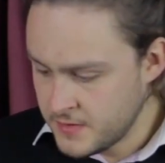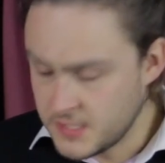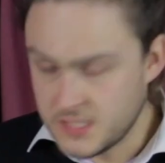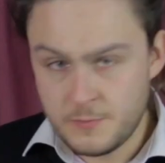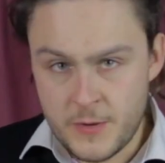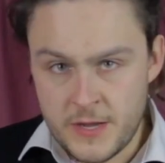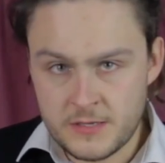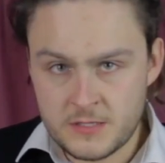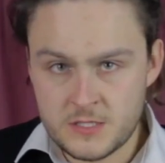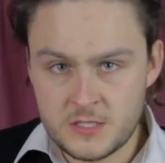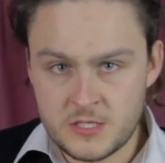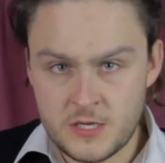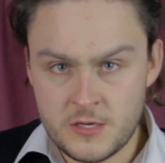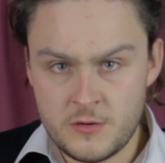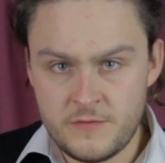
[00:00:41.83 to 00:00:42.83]
The
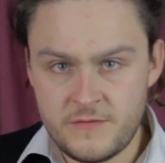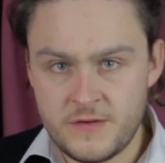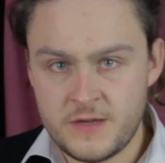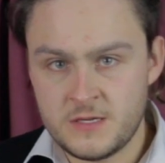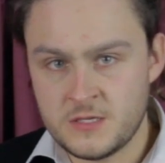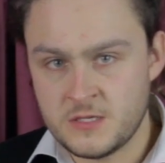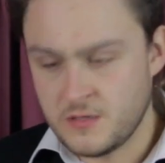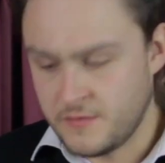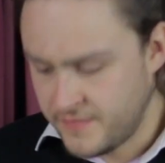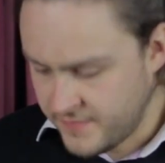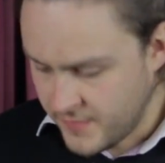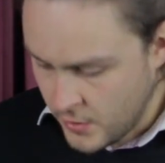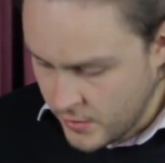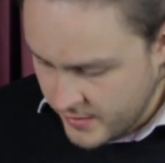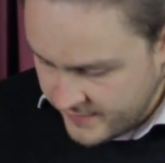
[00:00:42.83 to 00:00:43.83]
Spektor 2 features a
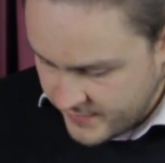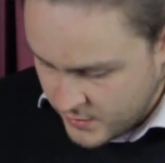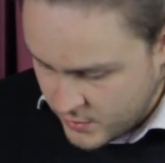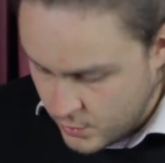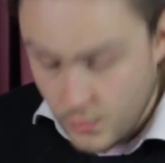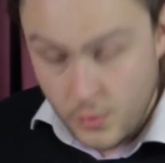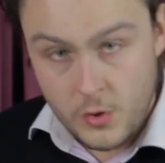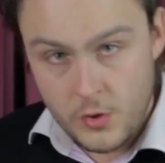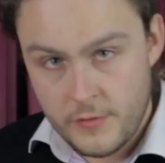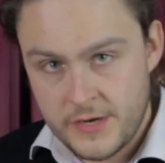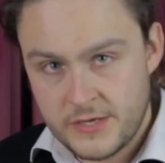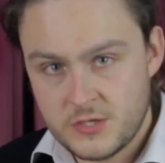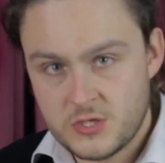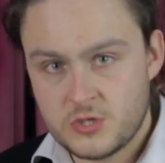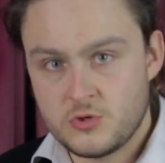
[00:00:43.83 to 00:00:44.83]
5¼
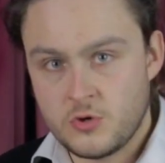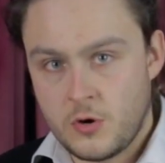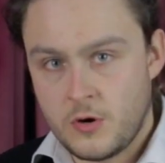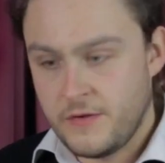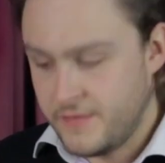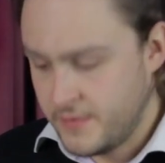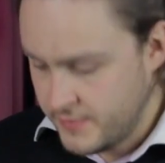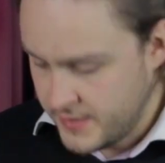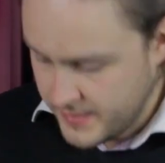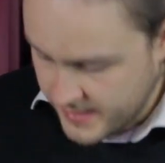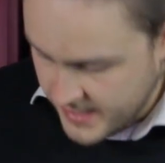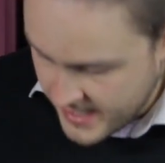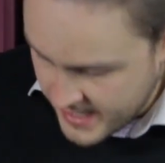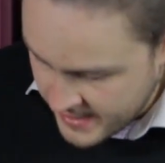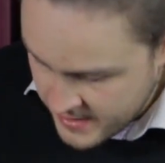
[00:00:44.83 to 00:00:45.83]
inch driver in
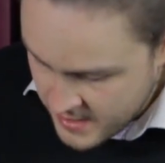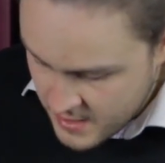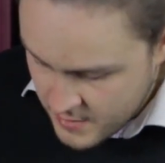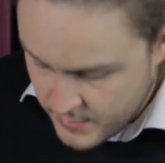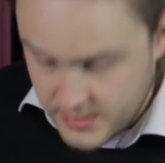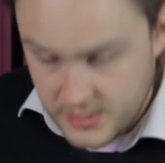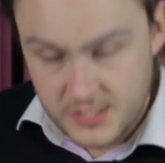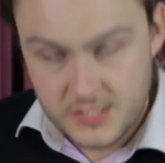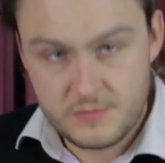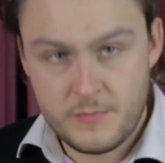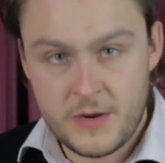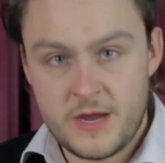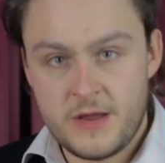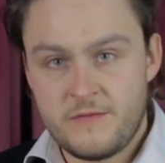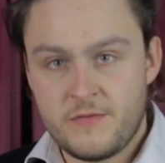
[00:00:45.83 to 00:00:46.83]
there, which is
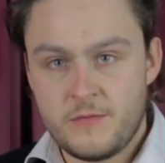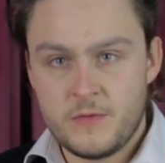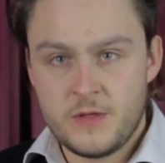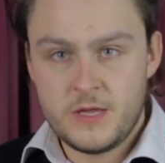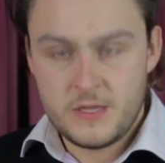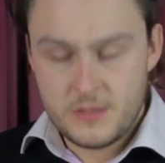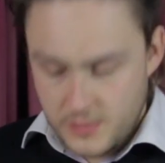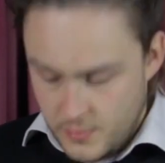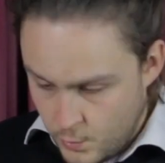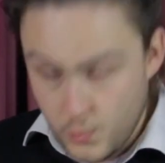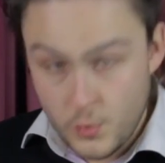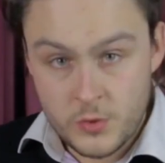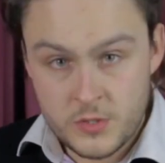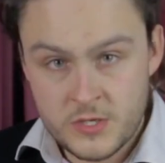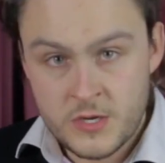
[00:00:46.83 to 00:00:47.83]
made from the
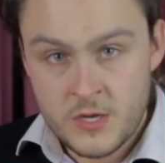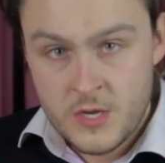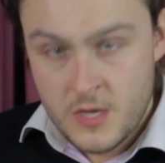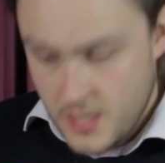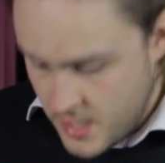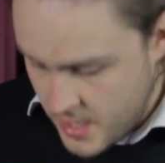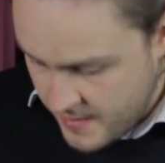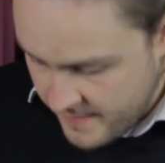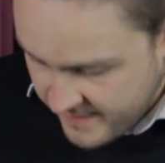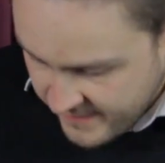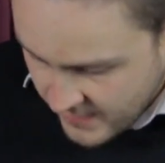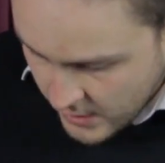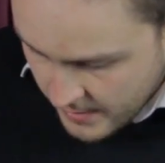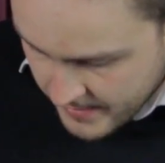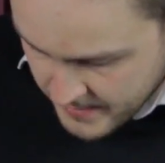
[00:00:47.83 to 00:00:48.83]
wood
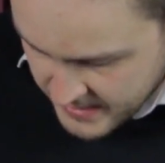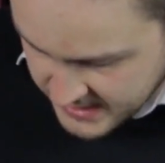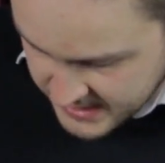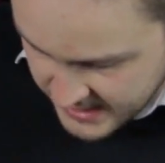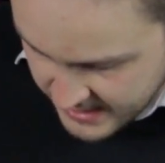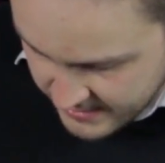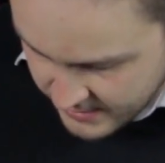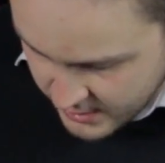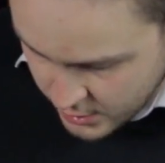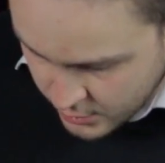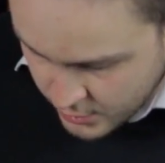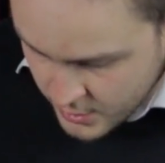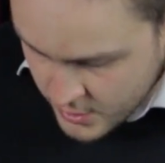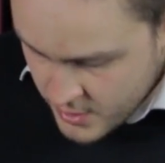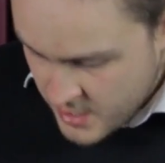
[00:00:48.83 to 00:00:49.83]
fibre
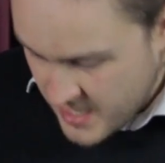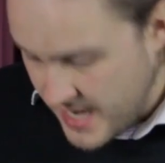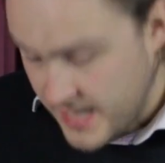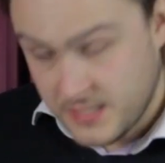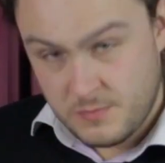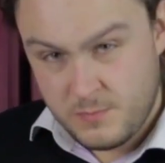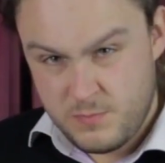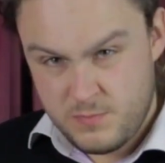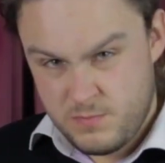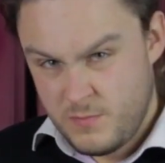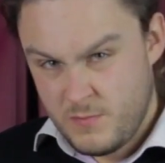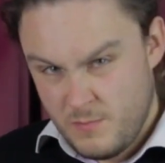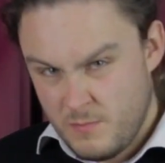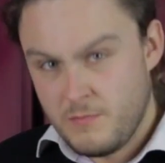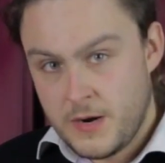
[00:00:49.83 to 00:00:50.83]
material, as
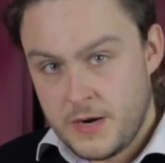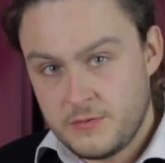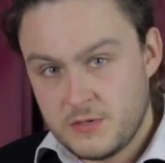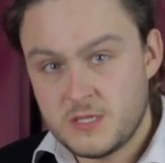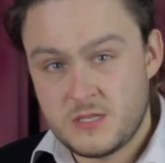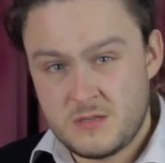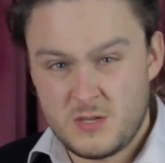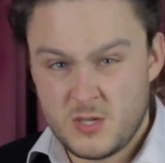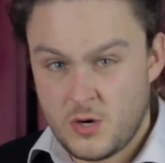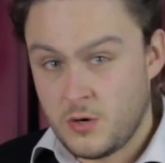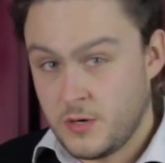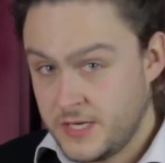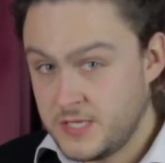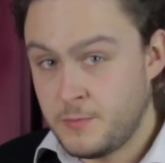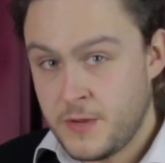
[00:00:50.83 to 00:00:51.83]
most
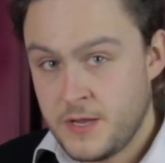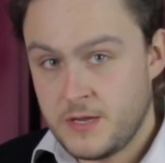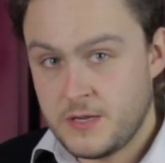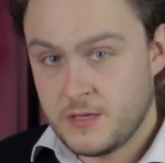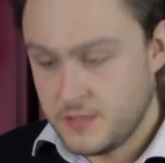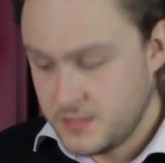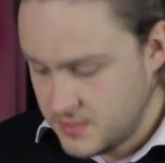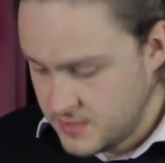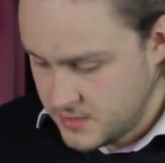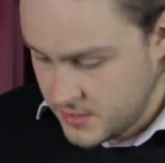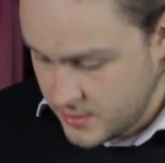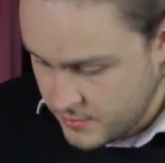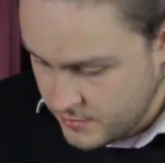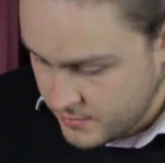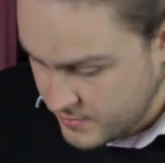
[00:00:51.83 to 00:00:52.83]
Dali speakers
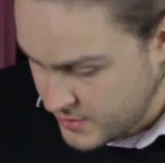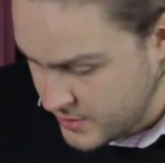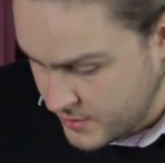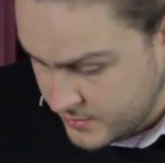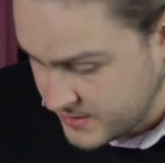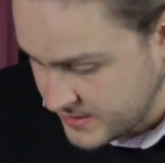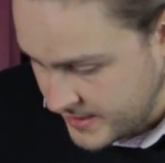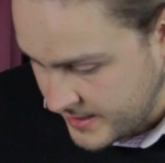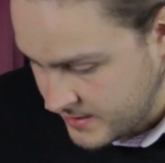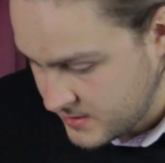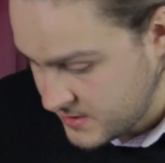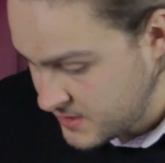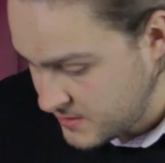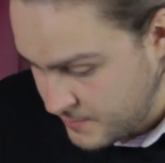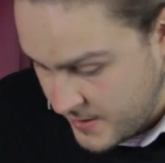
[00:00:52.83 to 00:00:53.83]
do use that
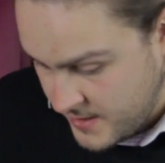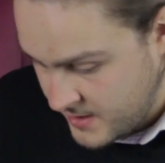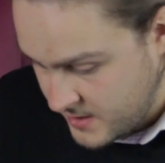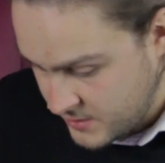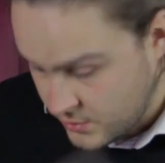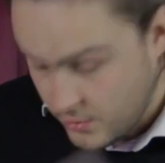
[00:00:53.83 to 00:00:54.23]
speaker